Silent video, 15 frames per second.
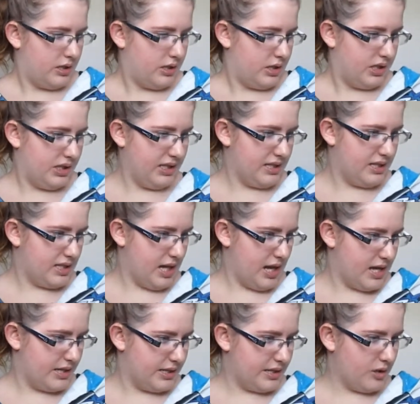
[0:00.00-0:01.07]
And it
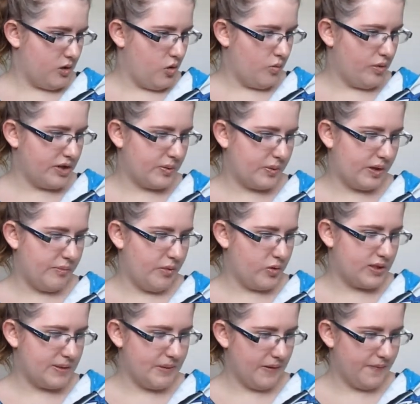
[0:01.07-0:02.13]
says, works with
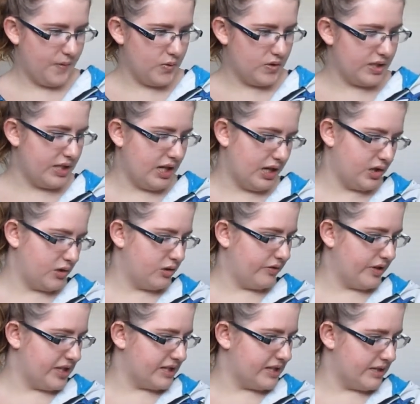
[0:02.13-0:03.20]
most smartphones and audio
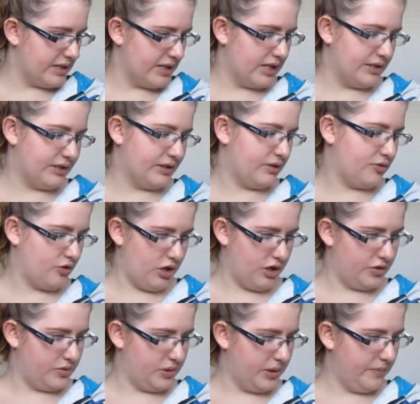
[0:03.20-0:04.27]
devices. It's strong
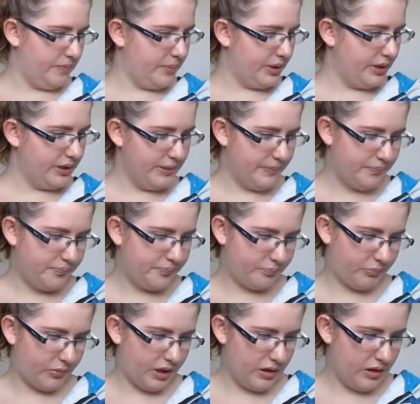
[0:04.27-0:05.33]
grip,
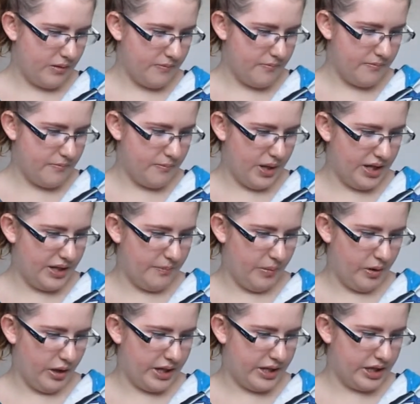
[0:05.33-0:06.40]

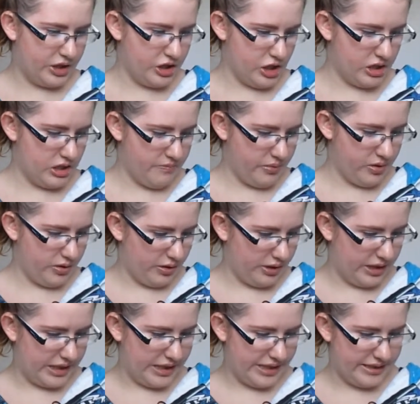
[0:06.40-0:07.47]
bendable and adjustable,
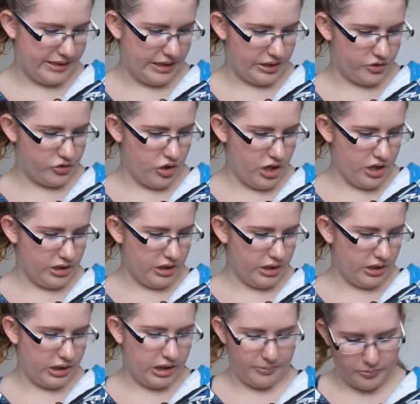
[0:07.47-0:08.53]
and it's a strong
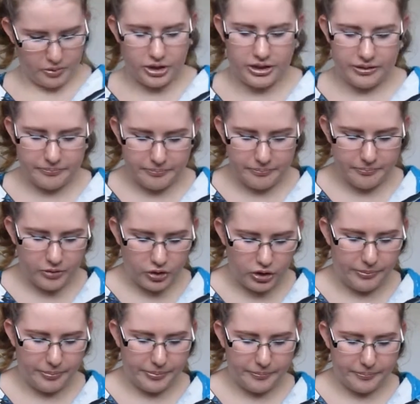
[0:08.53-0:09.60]
clip grip.
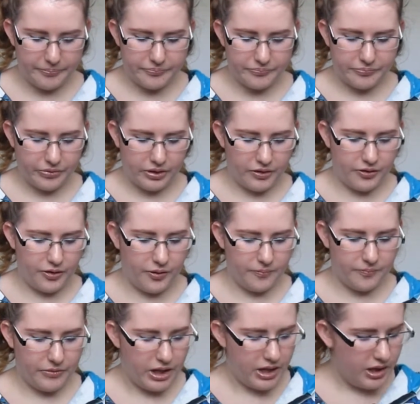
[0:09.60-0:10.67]
grip. So
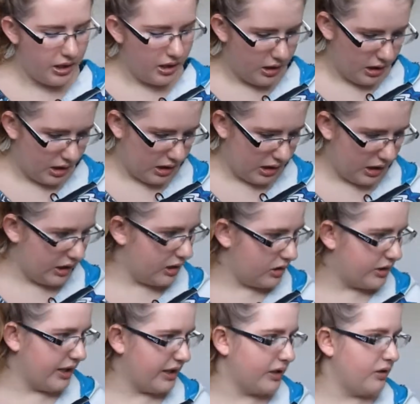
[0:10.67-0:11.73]
you
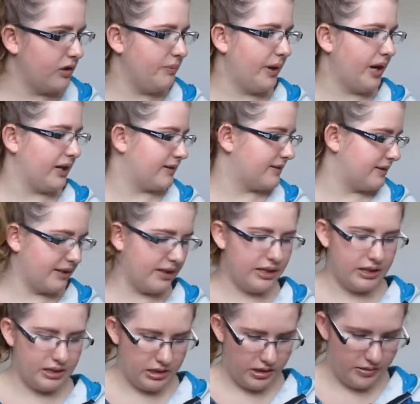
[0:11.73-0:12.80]
take it out of the boxing, and
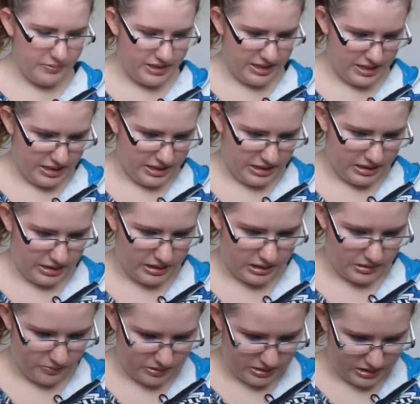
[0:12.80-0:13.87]
it comes in.
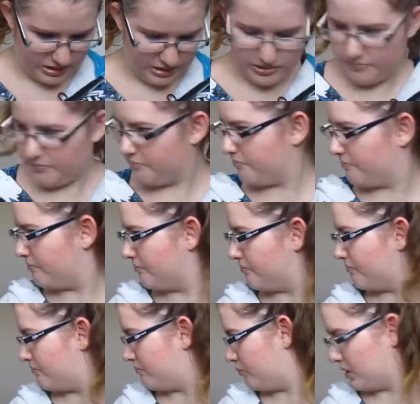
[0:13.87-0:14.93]
Where's the
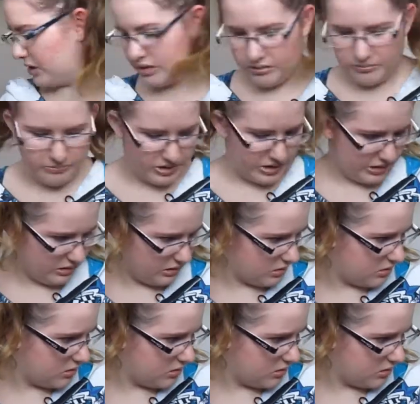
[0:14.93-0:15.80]
what it comes in?